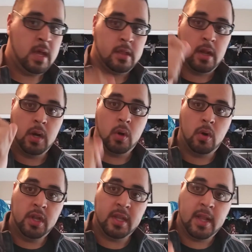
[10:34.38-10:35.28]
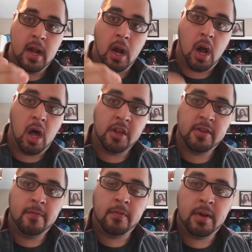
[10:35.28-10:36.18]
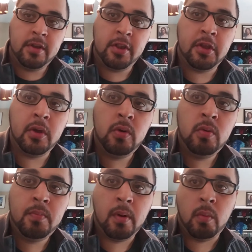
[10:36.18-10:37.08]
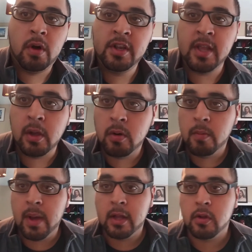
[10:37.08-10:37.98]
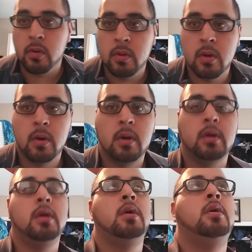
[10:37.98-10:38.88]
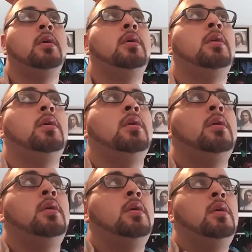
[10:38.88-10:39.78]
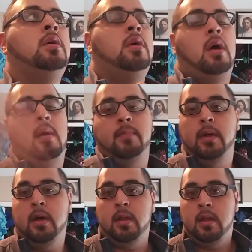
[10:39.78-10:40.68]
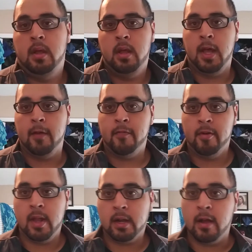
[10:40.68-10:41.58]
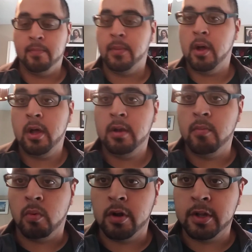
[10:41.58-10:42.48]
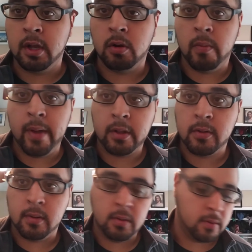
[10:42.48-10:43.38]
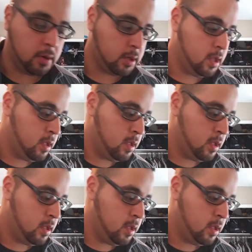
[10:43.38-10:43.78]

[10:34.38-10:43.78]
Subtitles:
They're awesome friends too, but once they go back to New York, I'm done. I feel like I'm done once they go back to New York